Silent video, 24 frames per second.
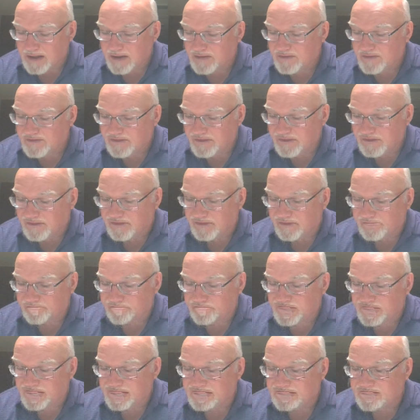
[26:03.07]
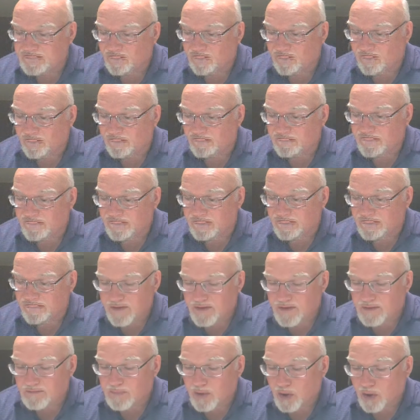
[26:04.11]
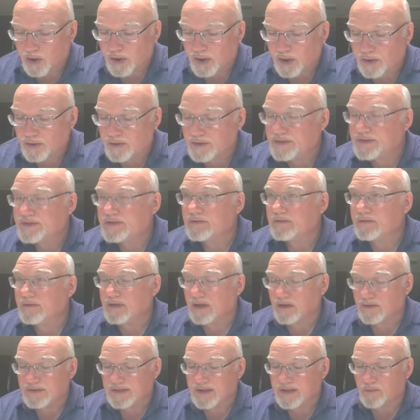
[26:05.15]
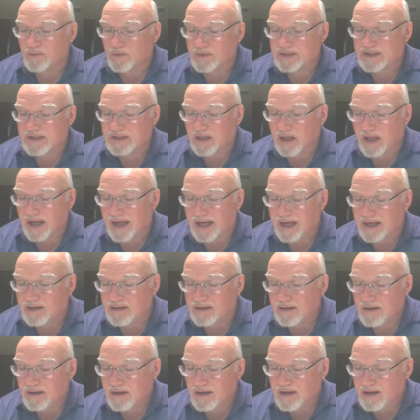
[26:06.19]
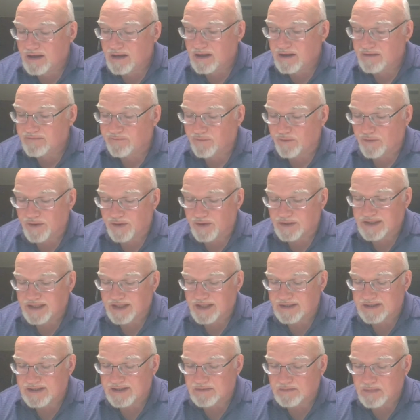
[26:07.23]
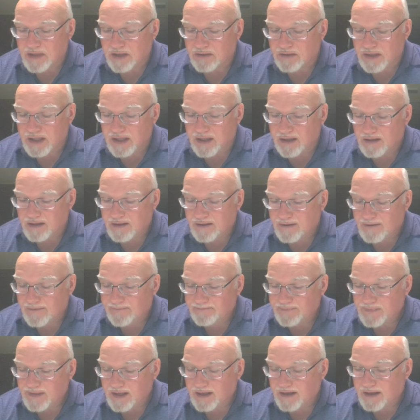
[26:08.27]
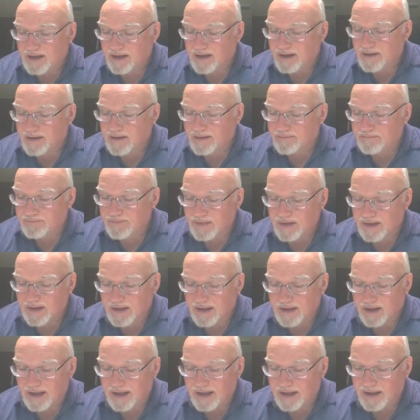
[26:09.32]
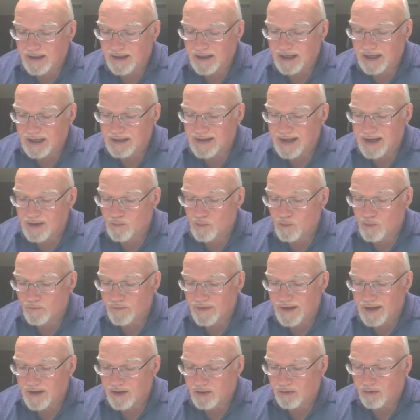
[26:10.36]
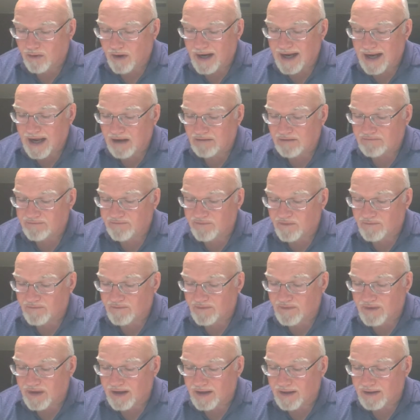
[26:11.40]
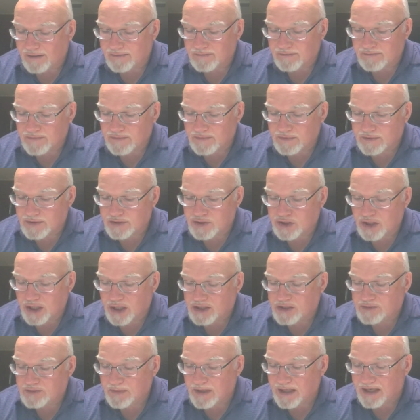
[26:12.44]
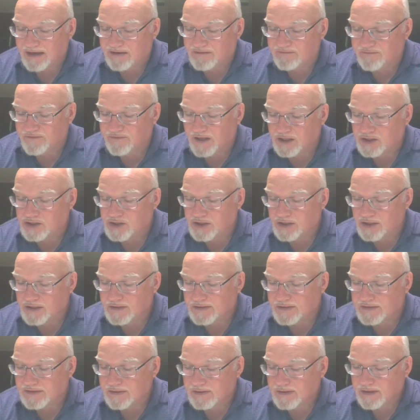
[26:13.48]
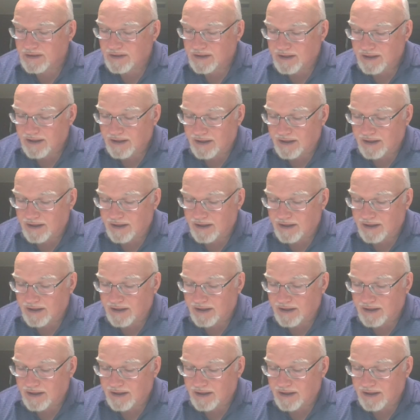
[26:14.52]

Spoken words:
is these are the martyrs, those that were slain for their testimony, and they cry out for judgment and vengeance